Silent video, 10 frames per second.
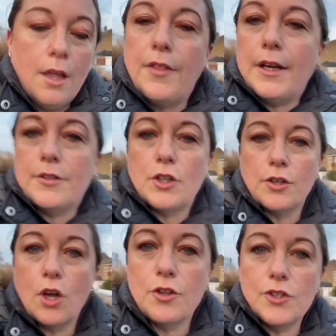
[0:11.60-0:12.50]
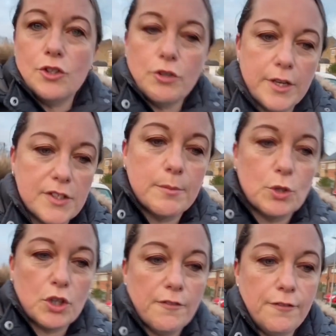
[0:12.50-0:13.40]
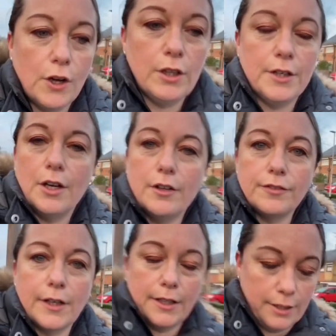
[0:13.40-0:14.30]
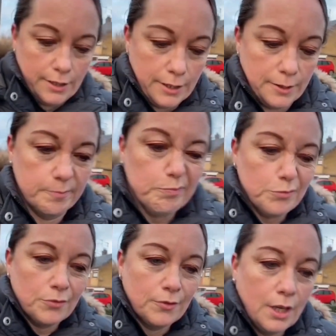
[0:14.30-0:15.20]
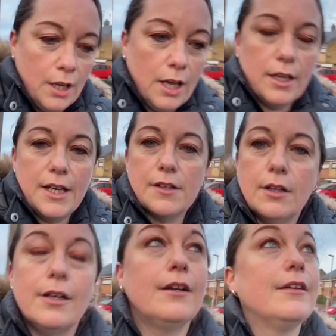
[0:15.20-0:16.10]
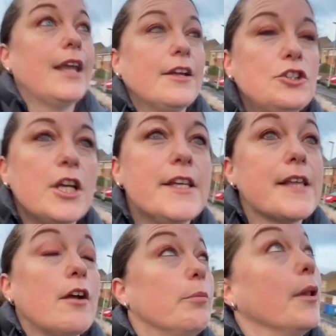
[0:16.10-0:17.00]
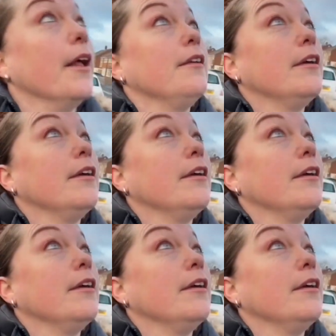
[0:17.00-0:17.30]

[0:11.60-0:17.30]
then I don't concentrate so much on falling over. And like, yeah, cheers aeroplane.